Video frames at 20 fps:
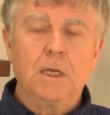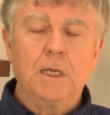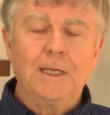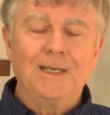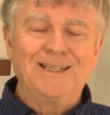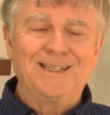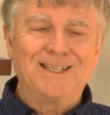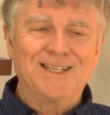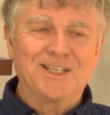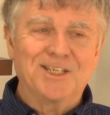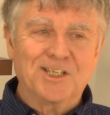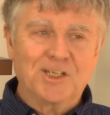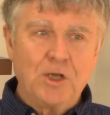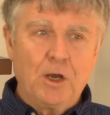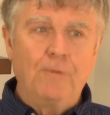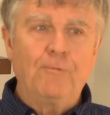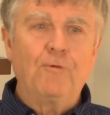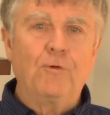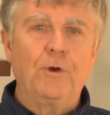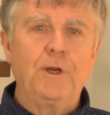
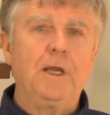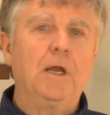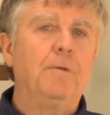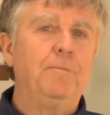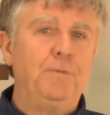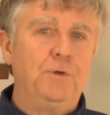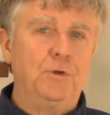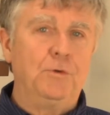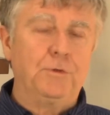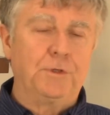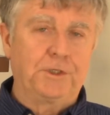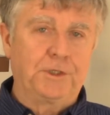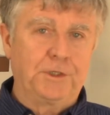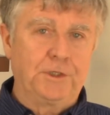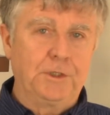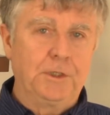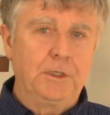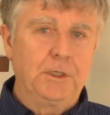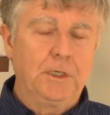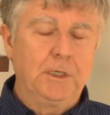Discovery
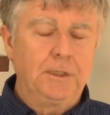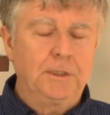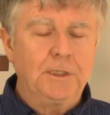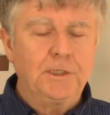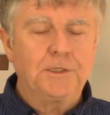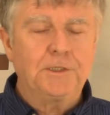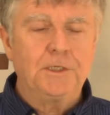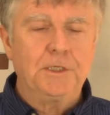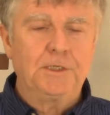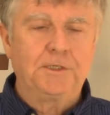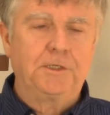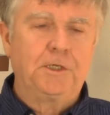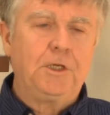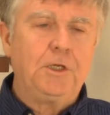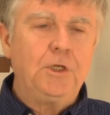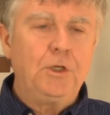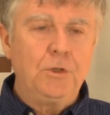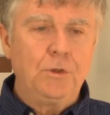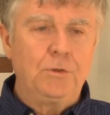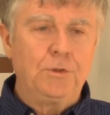abuse. This is a
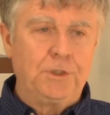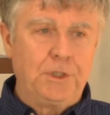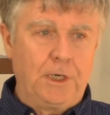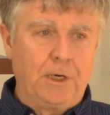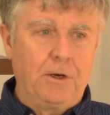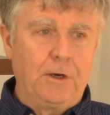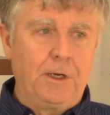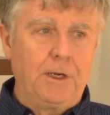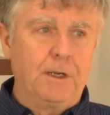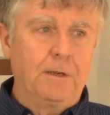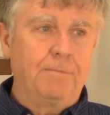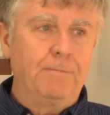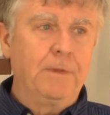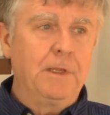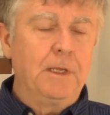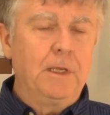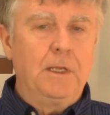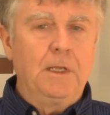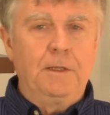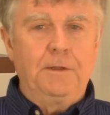huge area.
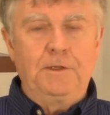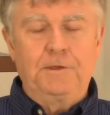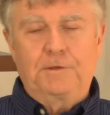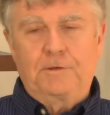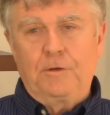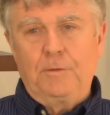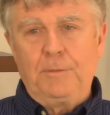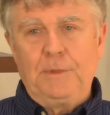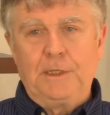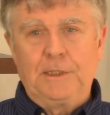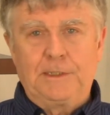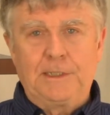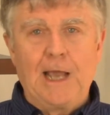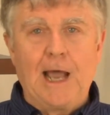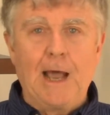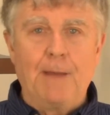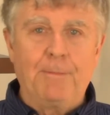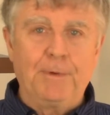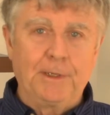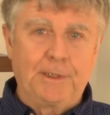This could be a
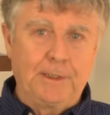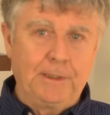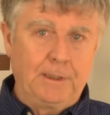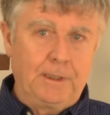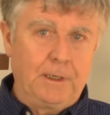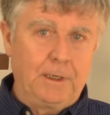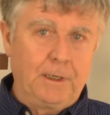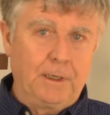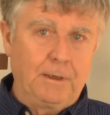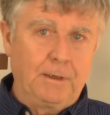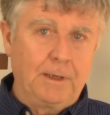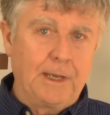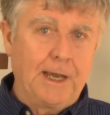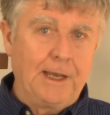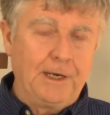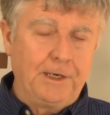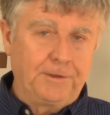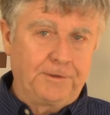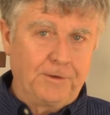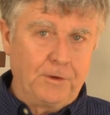topic
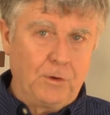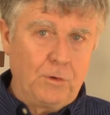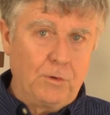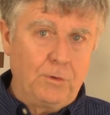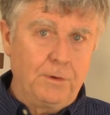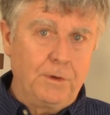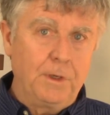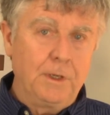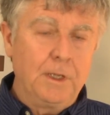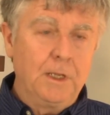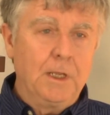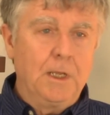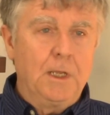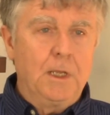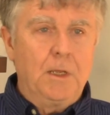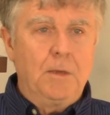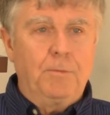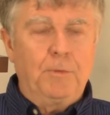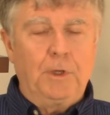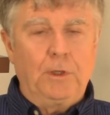on its own,
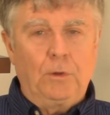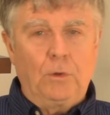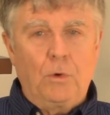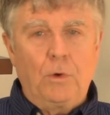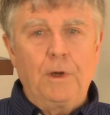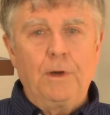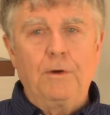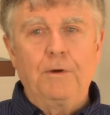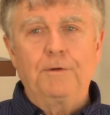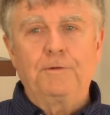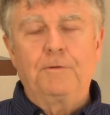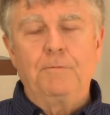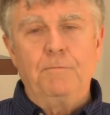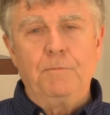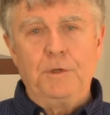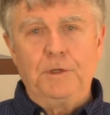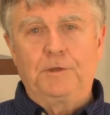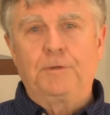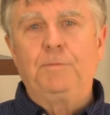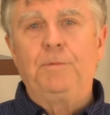but lawyers
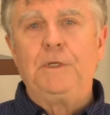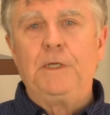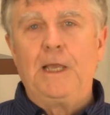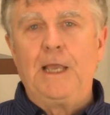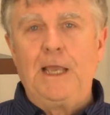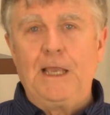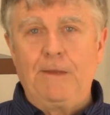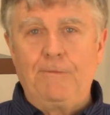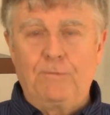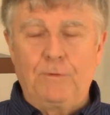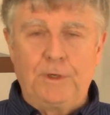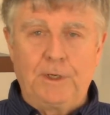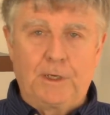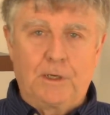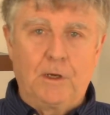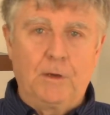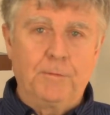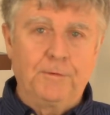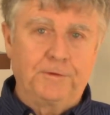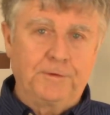misbehave when it
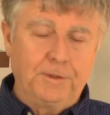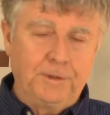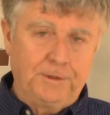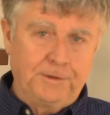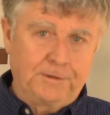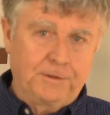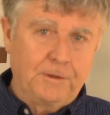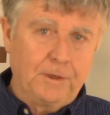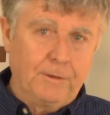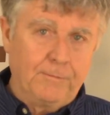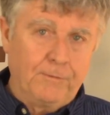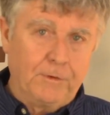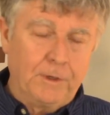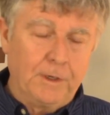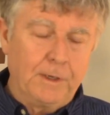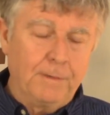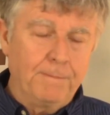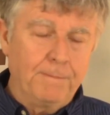comes to discovery.